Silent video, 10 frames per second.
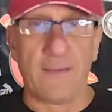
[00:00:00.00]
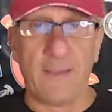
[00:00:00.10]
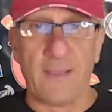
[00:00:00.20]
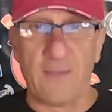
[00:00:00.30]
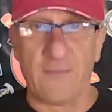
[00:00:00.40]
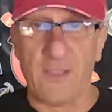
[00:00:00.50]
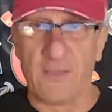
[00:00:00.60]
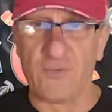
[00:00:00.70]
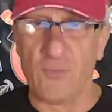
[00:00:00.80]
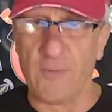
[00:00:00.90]
I got the
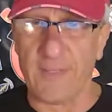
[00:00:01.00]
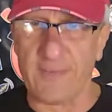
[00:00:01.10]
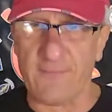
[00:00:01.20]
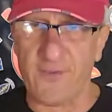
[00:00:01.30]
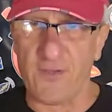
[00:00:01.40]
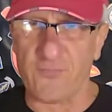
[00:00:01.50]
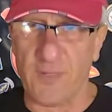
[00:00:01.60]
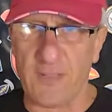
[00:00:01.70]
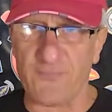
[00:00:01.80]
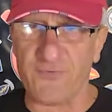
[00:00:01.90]
outshore money to finish.
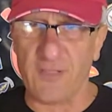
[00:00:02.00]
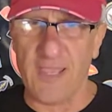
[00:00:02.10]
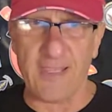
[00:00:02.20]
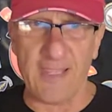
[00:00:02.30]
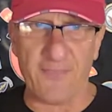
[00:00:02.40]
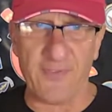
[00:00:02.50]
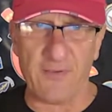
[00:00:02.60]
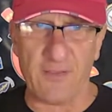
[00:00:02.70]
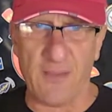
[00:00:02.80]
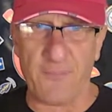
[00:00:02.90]
But I'm still hanging out there,
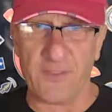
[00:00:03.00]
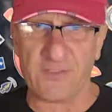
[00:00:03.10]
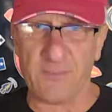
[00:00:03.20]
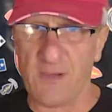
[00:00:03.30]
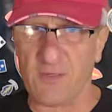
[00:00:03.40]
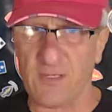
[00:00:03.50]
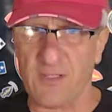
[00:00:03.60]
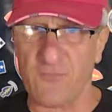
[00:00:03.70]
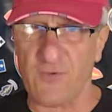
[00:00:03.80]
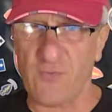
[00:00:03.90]
and God bless America
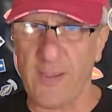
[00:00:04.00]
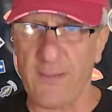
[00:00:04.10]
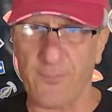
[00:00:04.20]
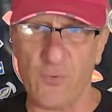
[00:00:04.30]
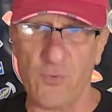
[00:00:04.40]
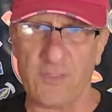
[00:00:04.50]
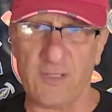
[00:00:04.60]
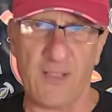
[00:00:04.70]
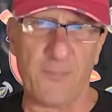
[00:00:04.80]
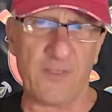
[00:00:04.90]
and the red, white, and blue, and
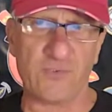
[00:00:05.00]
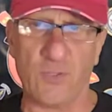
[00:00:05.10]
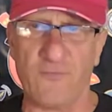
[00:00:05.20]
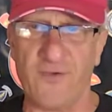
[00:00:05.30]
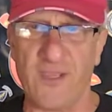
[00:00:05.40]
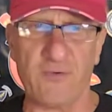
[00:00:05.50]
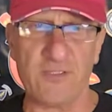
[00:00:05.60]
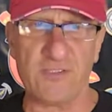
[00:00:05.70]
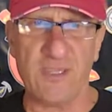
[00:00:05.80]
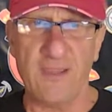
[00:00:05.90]
God bless all our
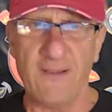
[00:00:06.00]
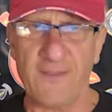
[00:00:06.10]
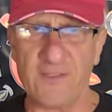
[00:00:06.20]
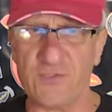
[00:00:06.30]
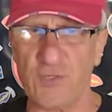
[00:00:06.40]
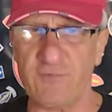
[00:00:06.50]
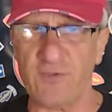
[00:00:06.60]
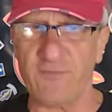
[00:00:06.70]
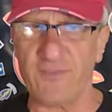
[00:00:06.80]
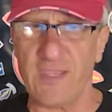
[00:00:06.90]
veterans that served
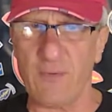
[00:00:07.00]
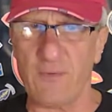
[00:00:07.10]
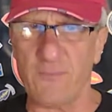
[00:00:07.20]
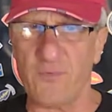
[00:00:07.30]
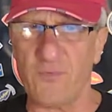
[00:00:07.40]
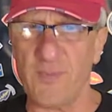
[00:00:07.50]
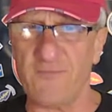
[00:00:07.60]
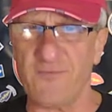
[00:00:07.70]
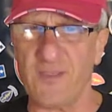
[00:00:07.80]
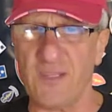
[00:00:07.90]
over there with me
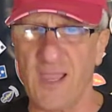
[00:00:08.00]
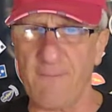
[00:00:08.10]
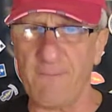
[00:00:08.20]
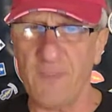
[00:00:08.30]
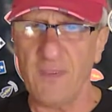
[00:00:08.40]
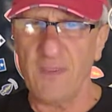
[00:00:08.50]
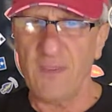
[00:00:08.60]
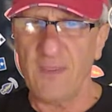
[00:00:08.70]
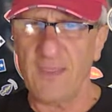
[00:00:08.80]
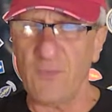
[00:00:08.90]
in Vietnam.
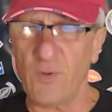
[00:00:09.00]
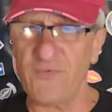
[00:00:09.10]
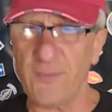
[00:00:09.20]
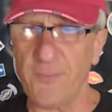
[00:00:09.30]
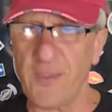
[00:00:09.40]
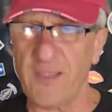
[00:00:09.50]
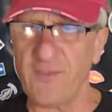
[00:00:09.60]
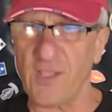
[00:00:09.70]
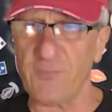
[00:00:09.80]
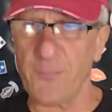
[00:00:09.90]
and the ones that paid the
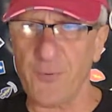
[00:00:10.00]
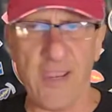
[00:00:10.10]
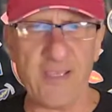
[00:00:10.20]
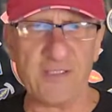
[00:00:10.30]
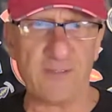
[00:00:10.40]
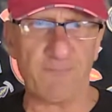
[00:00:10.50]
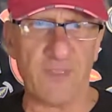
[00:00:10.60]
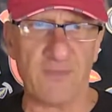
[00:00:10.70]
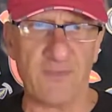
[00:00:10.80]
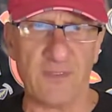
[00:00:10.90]
ultimate price
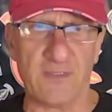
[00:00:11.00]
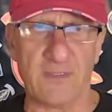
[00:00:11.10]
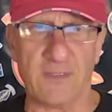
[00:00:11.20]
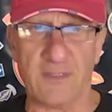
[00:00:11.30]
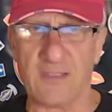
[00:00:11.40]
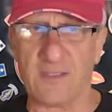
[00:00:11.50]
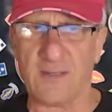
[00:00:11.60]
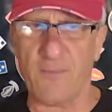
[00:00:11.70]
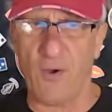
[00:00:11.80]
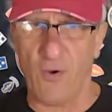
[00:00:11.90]
and didn't get to
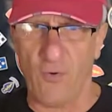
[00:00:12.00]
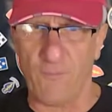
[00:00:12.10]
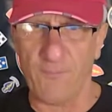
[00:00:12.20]
come home.